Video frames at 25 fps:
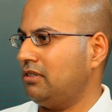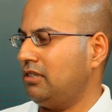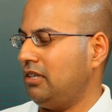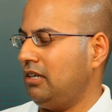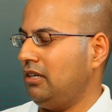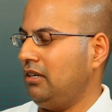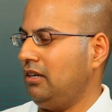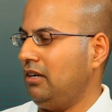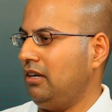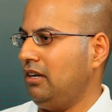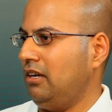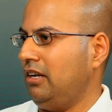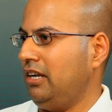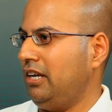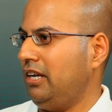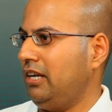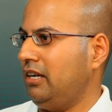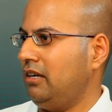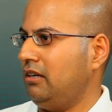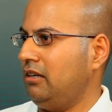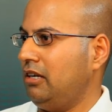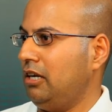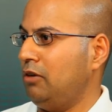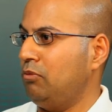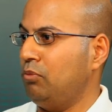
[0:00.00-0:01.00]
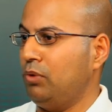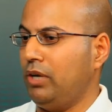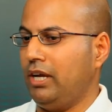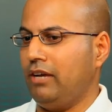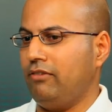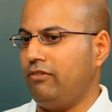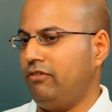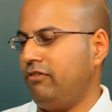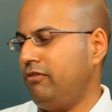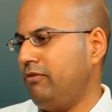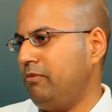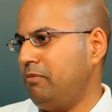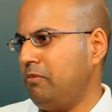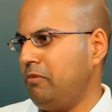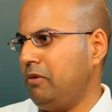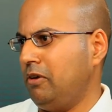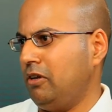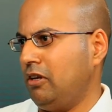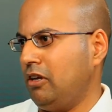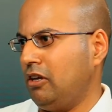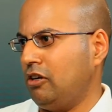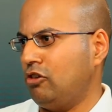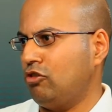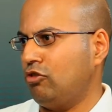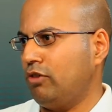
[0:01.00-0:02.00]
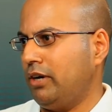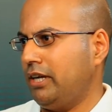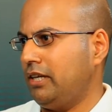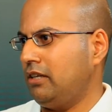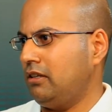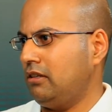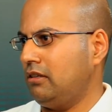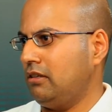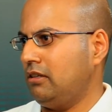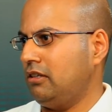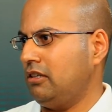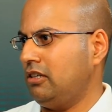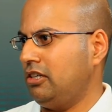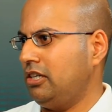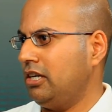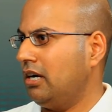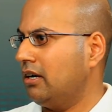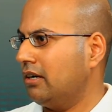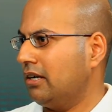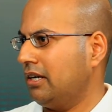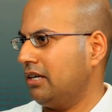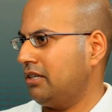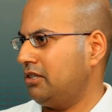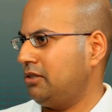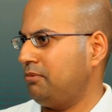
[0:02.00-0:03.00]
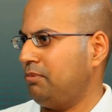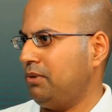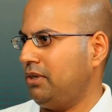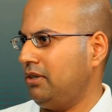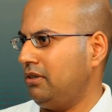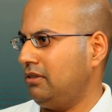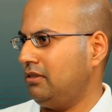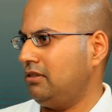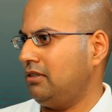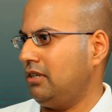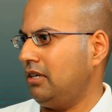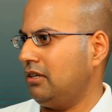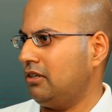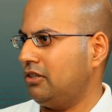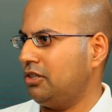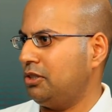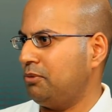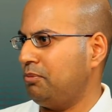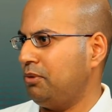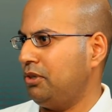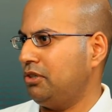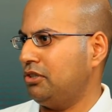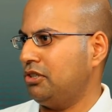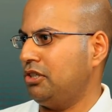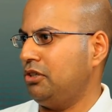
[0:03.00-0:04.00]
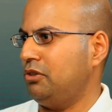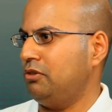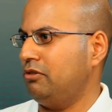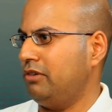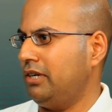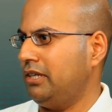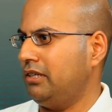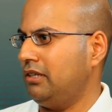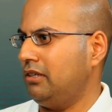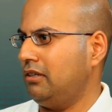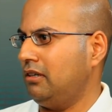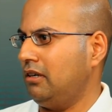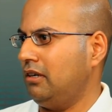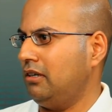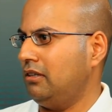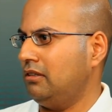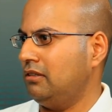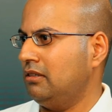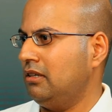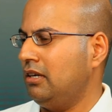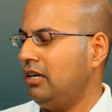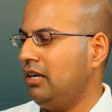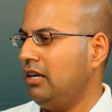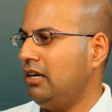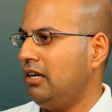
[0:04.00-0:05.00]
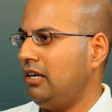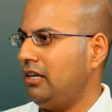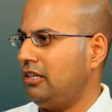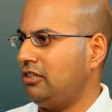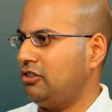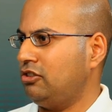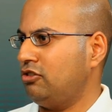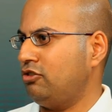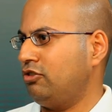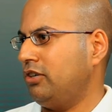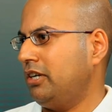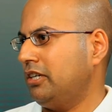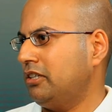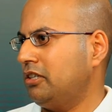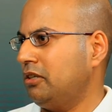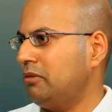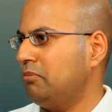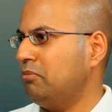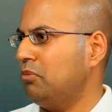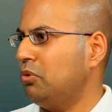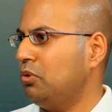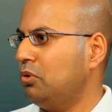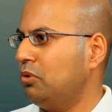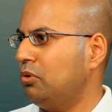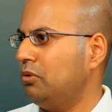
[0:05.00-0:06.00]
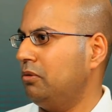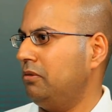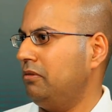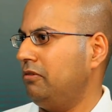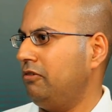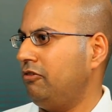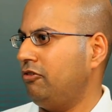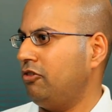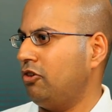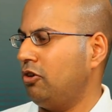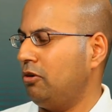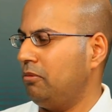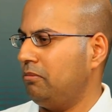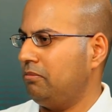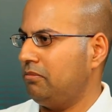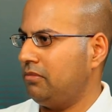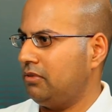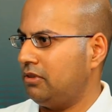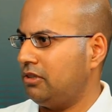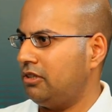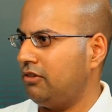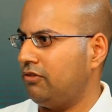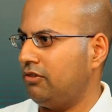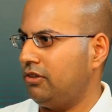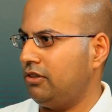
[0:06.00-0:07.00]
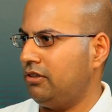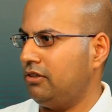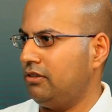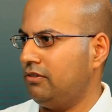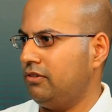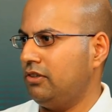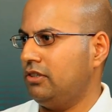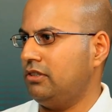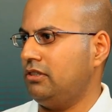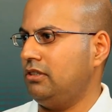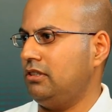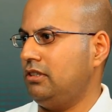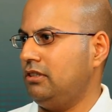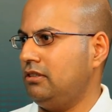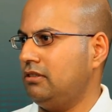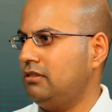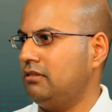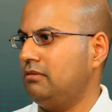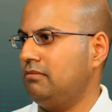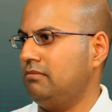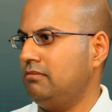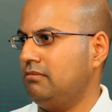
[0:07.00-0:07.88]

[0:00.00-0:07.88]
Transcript: uh, here, and we have great young experts at Kaspersky already, and it's attracting more from different universities.